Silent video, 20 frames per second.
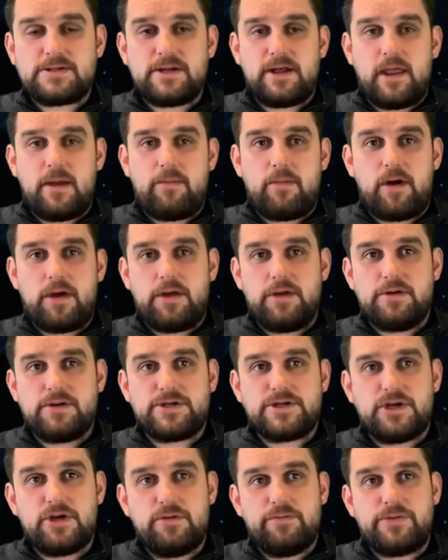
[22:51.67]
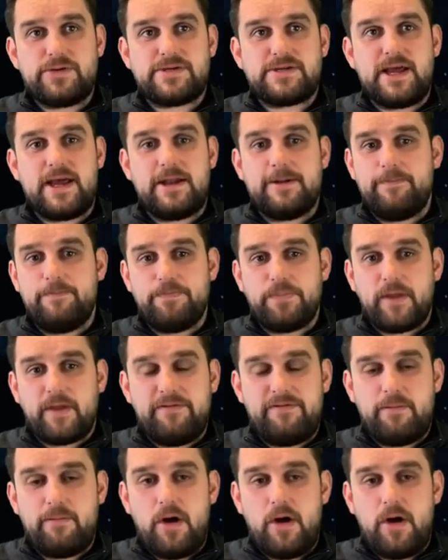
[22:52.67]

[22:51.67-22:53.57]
So they might use 2% for